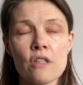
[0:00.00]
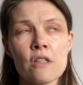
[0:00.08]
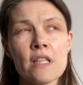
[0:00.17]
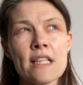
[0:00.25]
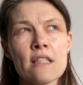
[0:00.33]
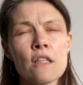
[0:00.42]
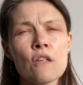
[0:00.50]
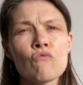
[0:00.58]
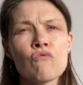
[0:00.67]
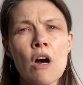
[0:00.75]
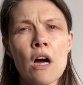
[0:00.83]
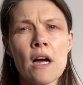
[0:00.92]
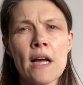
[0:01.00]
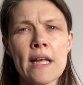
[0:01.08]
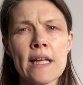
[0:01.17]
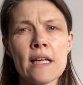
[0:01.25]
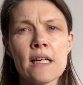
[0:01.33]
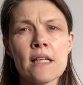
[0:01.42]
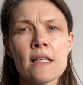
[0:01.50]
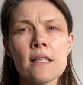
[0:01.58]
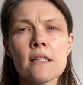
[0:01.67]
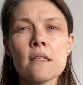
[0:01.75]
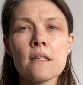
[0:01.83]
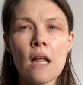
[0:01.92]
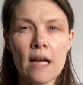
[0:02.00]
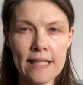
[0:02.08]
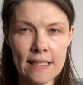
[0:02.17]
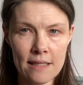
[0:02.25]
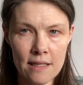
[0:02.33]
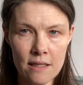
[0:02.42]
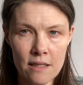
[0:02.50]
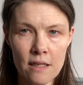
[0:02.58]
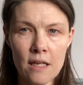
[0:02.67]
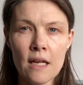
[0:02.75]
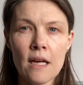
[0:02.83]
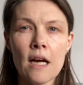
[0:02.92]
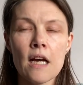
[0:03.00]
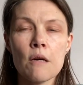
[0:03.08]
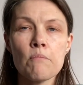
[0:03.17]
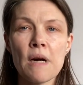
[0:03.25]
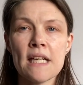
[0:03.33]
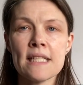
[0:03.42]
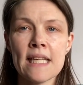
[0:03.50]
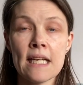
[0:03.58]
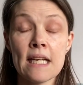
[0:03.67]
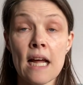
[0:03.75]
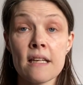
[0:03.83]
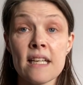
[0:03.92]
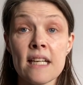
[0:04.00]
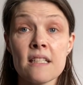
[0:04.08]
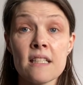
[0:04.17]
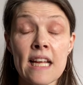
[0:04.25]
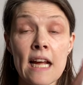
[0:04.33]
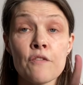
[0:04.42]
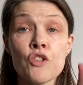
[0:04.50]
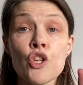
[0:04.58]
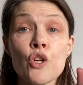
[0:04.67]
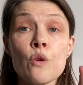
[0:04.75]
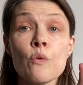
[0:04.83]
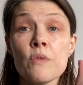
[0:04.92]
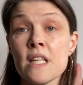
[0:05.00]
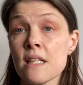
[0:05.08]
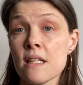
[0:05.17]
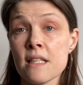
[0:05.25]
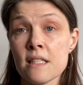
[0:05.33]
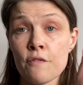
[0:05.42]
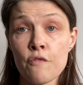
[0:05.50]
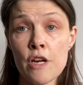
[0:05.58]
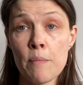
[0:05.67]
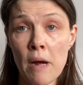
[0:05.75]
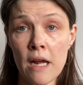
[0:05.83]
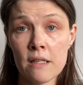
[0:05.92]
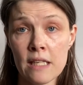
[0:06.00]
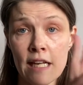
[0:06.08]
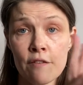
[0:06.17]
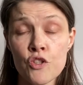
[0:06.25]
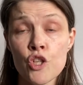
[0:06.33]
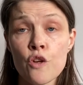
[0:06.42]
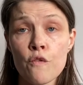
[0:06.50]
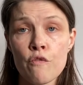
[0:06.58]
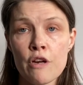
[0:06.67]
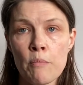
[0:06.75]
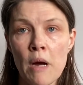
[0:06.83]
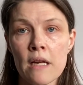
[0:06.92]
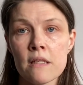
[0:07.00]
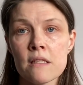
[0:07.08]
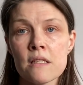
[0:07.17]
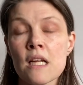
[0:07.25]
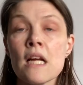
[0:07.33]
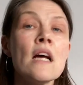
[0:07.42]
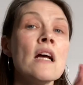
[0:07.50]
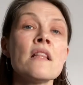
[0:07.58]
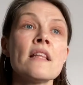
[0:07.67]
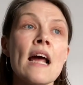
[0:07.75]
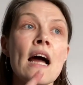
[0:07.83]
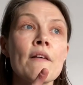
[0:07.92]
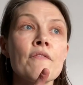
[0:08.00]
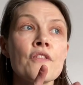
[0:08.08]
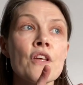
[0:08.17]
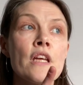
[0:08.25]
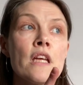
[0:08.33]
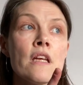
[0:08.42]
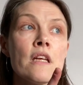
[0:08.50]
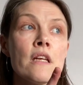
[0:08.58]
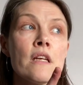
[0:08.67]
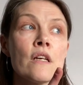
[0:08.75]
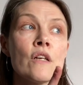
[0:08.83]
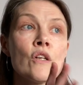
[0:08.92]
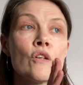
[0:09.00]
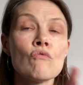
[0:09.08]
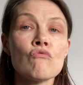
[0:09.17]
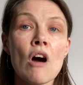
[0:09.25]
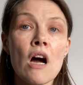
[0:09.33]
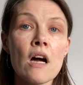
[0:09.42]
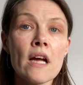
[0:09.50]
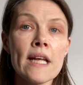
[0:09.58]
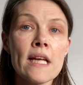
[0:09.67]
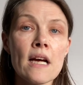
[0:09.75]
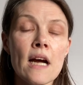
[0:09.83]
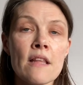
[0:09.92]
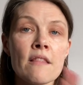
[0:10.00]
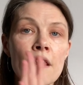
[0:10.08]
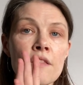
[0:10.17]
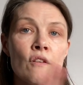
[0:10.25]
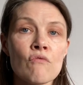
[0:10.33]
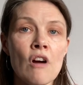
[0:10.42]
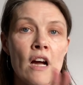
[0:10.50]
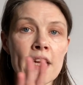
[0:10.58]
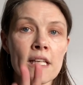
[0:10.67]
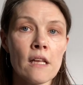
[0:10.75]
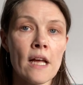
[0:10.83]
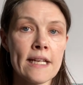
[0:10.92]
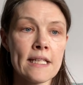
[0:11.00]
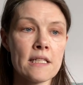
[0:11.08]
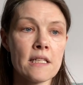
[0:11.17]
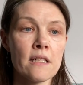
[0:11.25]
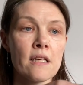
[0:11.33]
These are the Rye Light by Tin Can Knits. They have it's a free pattern. They have two free patterns. They have the Rye and then the Rye Light.